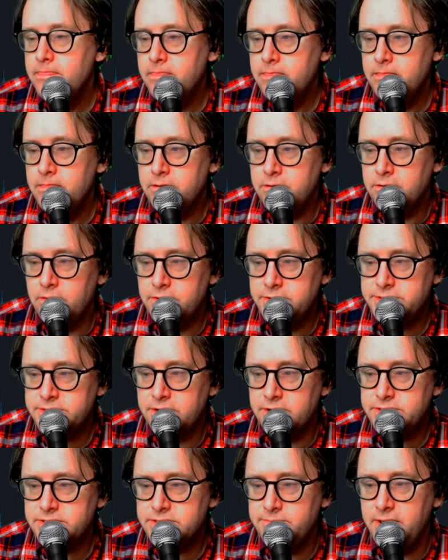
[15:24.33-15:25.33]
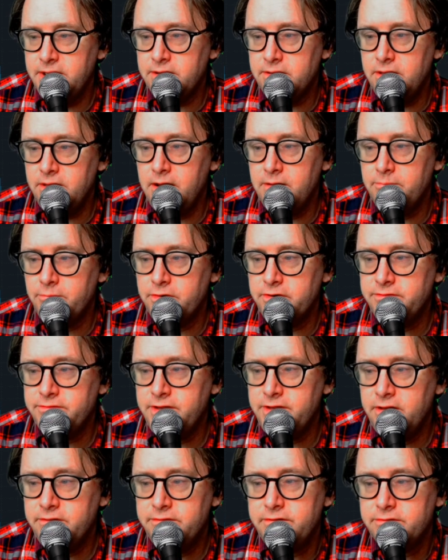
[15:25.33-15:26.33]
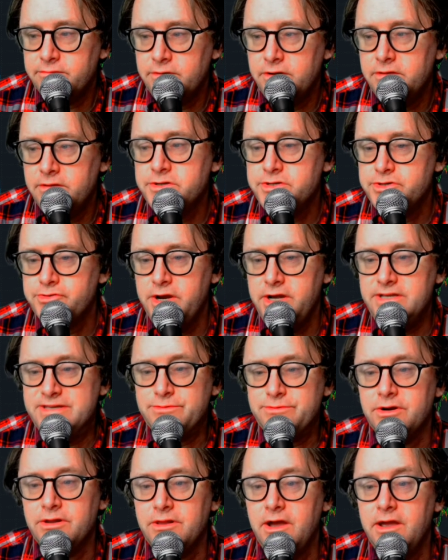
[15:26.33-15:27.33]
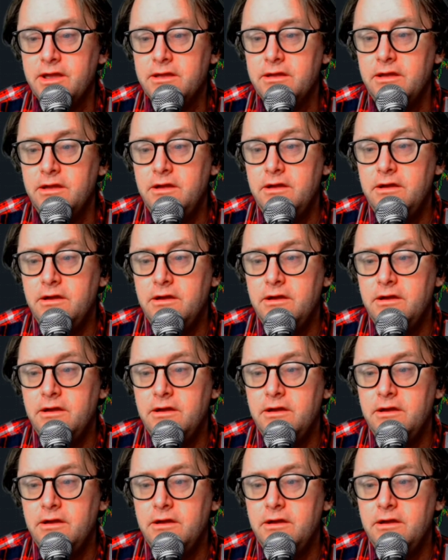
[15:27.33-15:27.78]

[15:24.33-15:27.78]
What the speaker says: it starts to make a lot more sense. It's one of those trades where, like,